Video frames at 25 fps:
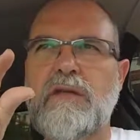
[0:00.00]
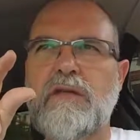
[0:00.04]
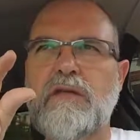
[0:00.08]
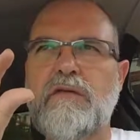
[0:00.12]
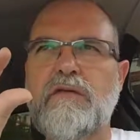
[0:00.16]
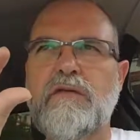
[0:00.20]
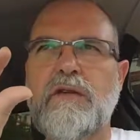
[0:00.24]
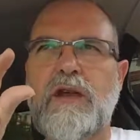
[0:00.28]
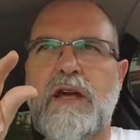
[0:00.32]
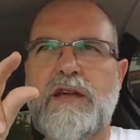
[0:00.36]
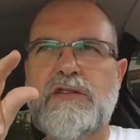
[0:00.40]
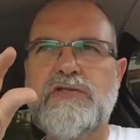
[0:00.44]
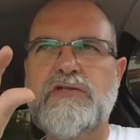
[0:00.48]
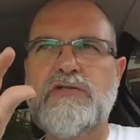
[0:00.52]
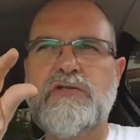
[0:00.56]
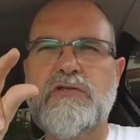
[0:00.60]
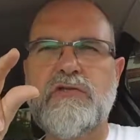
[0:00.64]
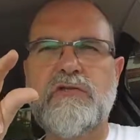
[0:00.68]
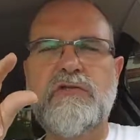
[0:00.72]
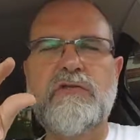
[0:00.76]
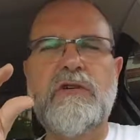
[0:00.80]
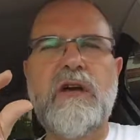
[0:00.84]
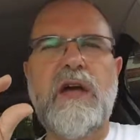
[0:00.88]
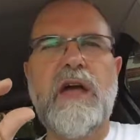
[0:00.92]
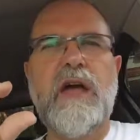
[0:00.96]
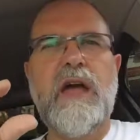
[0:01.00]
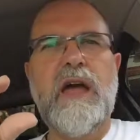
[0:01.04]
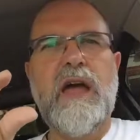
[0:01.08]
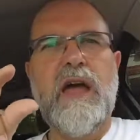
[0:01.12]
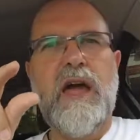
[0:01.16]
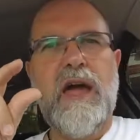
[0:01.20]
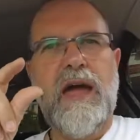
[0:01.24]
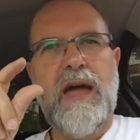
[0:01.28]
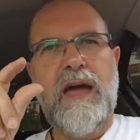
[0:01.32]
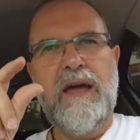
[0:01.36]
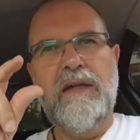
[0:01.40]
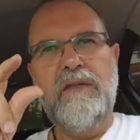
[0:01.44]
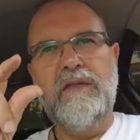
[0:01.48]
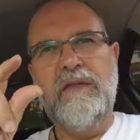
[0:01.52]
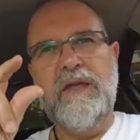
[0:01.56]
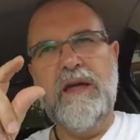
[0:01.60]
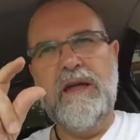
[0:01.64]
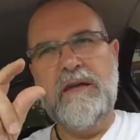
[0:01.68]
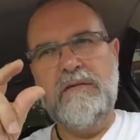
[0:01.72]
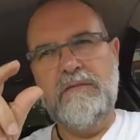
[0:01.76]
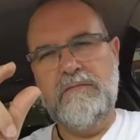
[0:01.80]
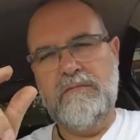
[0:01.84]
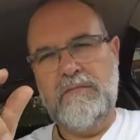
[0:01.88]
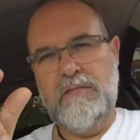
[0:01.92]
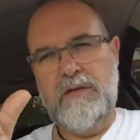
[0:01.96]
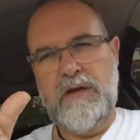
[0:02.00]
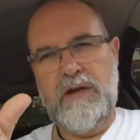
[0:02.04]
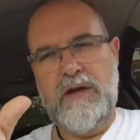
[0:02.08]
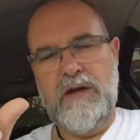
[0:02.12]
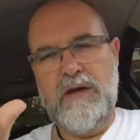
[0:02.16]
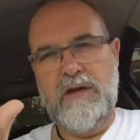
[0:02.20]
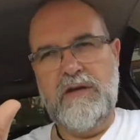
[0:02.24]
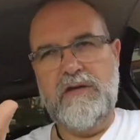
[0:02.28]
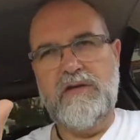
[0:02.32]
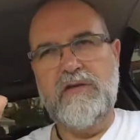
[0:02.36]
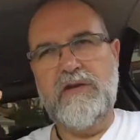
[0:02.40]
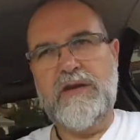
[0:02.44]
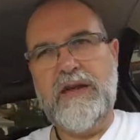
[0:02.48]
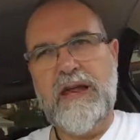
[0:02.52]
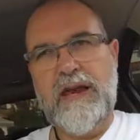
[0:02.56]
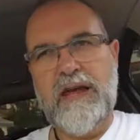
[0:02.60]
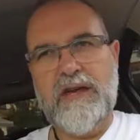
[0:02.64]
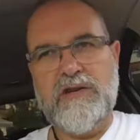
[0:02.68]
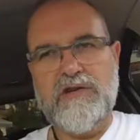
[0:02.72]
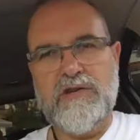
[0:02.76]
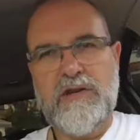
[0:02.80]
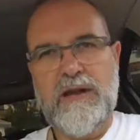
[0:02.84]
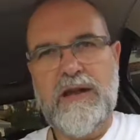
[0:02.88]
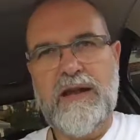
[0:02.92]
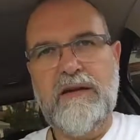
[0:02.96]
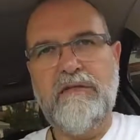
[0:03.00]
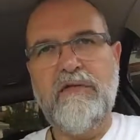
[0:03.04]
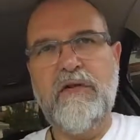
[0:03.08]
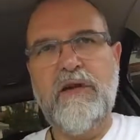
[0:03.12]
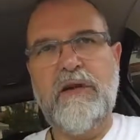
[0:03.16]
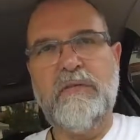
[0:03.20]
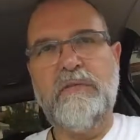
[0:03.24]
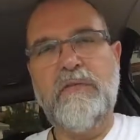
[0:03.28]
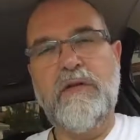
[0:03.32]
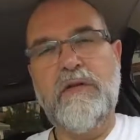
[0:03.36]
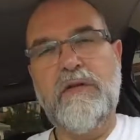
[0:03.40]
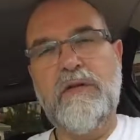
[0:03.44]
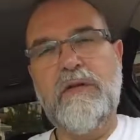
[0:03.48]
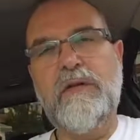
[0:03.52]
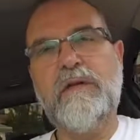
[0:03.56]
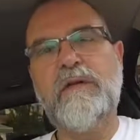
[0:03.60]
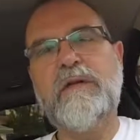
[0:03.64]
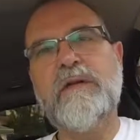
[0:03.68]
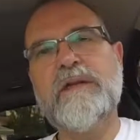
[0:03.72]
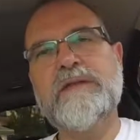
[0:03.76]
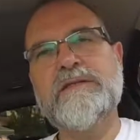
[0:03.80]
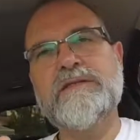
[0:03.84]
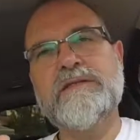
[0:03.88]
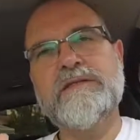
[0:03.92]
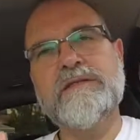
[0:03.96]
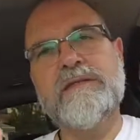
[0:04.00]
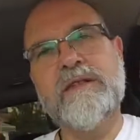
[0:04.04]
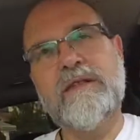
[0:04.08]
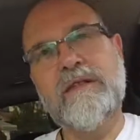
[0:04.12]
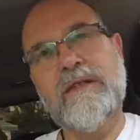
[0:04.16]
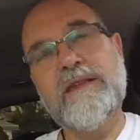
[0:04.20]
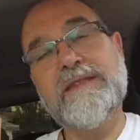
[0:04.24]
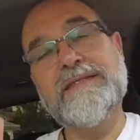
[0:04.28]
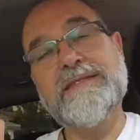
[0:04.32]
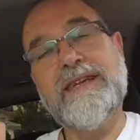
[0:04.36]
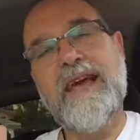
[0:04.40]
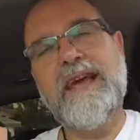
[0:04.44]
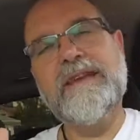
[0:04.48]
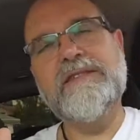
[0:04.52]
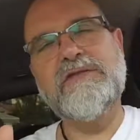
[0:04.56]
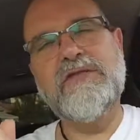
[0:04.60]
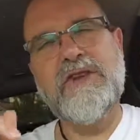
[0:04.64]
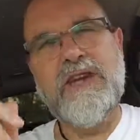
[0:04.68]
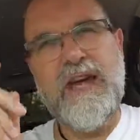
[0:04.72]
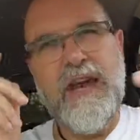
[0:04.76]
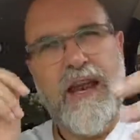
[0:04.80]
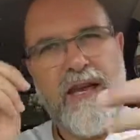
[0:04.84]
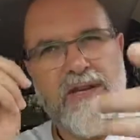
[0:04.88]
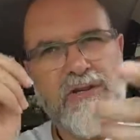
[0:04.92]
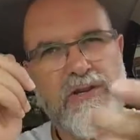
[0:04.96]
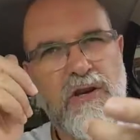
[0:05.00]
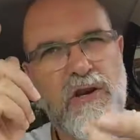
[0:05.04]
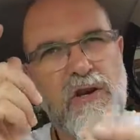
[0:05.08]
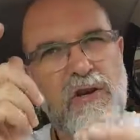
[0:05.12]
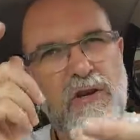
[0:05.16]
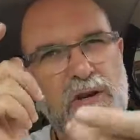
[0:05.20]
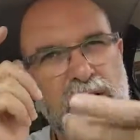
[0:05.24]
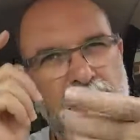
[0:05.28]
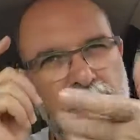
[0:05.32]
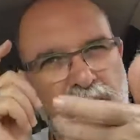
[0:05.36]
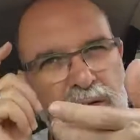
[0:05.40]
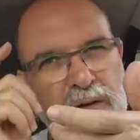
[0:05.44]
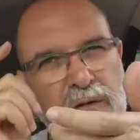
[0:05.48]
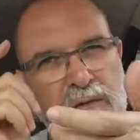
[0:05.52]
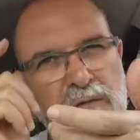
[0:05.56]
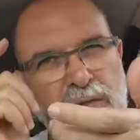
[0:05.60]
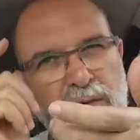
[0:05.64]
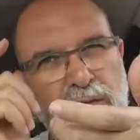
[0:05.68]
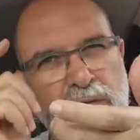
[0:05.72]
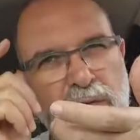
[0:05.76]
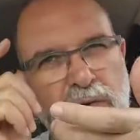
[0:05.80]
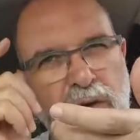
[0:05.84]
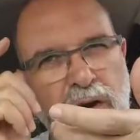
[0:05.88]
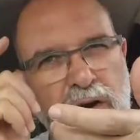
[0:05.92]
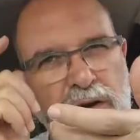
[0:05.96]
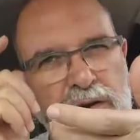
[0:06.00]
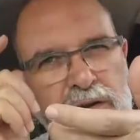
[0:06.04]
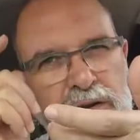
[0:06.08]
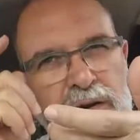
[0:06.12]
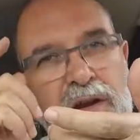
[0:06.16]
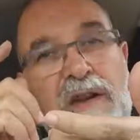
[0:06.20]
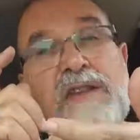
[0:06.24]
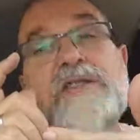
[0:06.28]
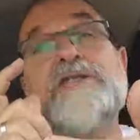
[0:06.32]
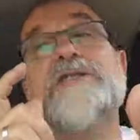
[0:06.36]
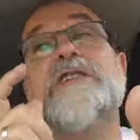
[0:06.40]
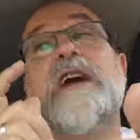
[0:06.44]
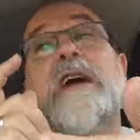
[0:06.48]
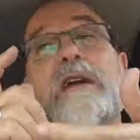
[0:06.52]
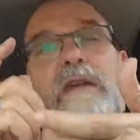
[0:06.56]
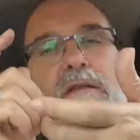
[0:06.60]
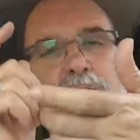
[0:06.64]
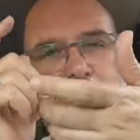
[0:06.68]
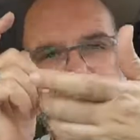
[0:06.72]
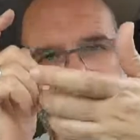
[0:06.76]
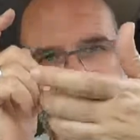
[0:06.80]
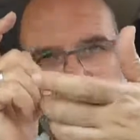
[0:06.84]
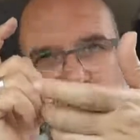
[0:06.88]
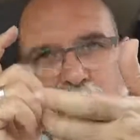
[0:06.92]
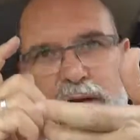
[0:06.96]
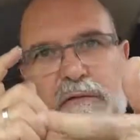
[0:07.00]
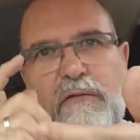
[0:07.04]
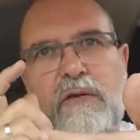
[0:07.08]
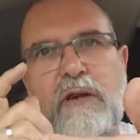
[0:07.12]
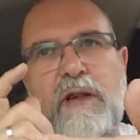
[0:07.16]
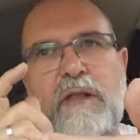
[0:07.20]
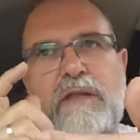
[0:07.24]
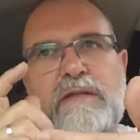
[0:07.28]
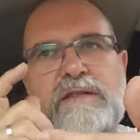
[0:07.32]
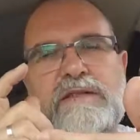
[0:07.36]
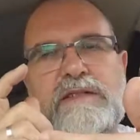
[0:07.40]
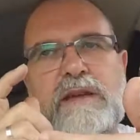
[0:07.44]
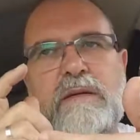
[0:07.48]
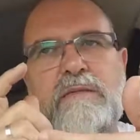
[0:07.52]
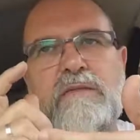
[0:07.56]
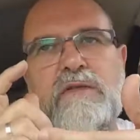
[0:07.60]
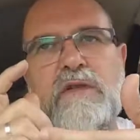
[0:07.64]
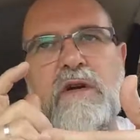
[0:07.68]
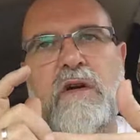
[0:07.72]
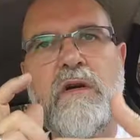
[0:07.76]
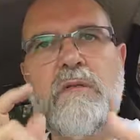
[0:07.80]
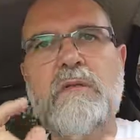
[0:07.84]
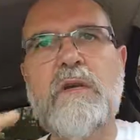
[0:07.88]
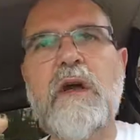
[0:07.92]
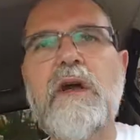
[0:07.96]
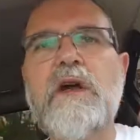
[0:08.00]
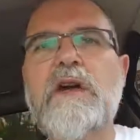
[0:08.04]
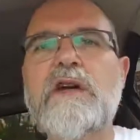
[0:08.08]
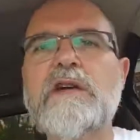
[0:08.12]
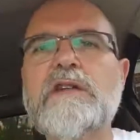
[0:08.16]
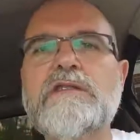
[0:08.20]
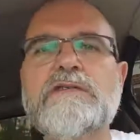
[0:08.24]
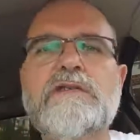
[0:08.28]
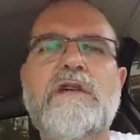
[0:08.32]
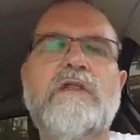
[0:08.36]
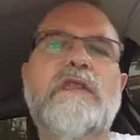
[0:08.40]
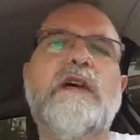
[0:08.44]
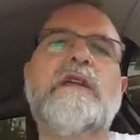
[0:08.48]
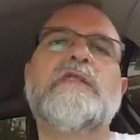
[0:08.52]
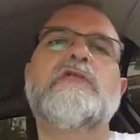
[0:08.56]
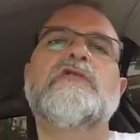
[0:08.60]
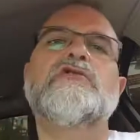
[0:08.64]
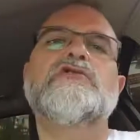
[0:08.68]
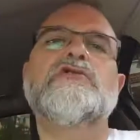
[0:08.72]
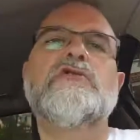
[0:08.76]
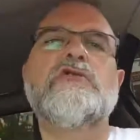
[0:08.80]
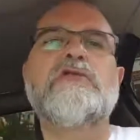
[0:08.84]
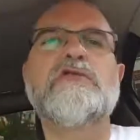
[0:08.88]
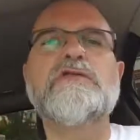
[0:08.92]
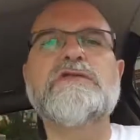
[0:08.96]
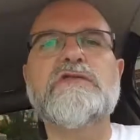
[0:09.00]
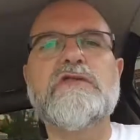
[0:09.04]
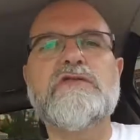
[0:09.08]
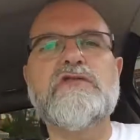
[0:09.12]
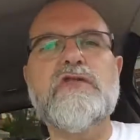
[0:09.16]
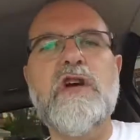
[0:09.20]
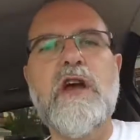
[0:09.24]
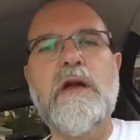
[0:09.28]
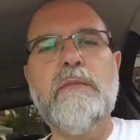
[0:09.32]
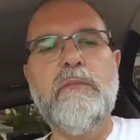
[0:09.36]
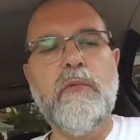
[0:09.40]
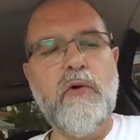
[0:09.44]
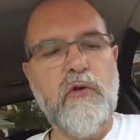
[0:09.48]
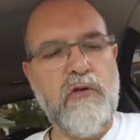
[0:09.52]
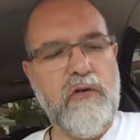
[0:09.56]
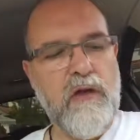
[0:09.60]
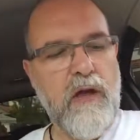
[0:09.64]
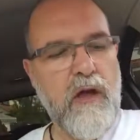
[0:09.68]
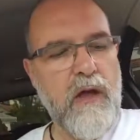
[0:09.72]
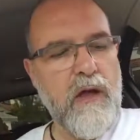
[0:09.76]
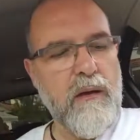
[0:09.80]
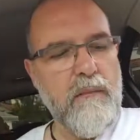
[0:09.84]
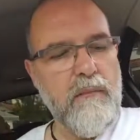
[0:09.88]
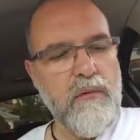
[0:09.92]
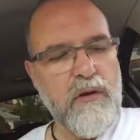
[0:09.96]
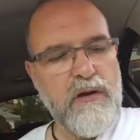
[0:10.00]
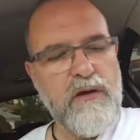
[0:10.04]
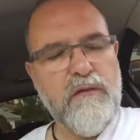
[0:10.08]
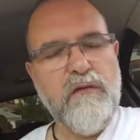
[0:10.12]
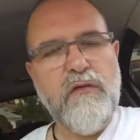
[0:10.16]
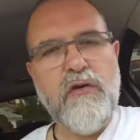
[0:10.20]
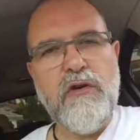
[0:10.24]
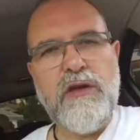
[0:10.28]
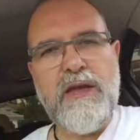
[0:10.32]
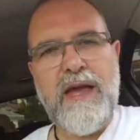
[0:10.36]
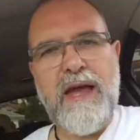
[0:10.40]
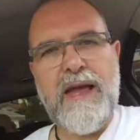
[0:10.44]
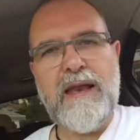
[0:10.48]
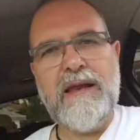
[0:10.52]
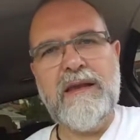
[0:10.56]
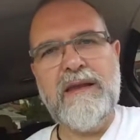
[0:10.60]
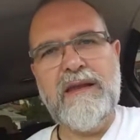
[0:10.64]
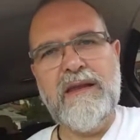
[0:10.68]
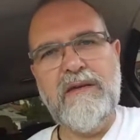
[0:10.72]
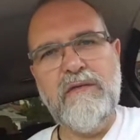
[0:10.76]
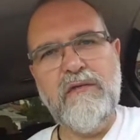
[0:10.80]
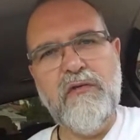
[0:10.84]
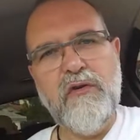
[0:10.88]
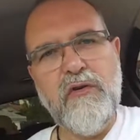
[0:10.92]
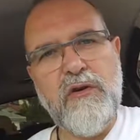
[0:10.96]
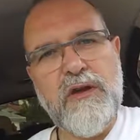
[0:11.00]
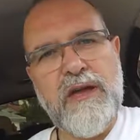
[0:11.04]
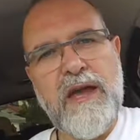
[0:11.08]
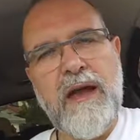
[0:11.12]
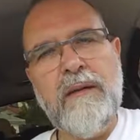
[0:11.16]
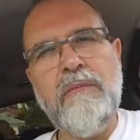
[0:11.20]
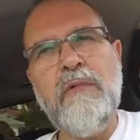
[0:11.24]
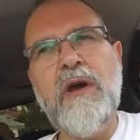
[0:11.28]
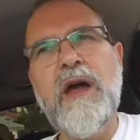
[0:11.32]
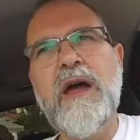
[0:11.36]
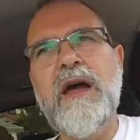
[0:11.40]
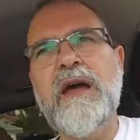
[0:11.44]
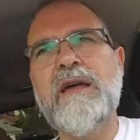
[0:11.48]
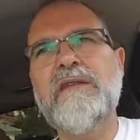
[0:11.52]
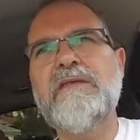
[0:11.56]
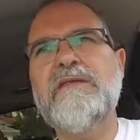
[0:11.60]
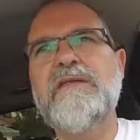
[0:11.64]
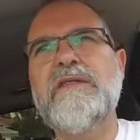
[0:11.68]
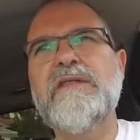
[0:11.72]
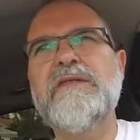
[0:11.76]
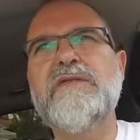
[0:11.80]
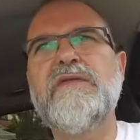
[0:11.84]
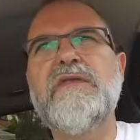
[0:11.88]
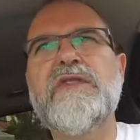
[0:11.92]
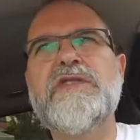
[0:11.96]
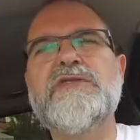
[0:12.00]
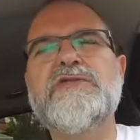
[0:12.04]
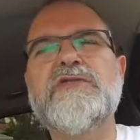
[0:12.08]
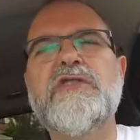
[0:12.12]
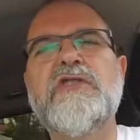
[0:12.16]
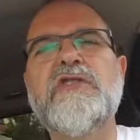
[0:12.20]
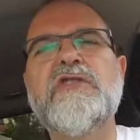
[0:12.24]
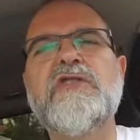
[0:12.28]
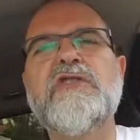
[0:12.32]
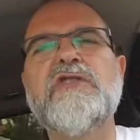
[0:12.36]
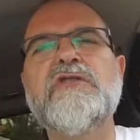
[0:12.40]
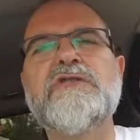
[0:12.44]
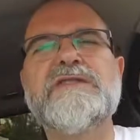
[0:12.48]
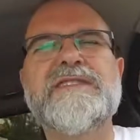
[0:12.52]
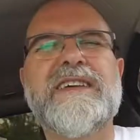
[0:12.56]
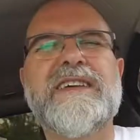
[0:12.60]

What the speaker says: flash shoot, and then you can actually level it. But in this case, you can actually look in the viewfinder and check the level at the same time, so then you should use a tripod. But if your camera has this feature, use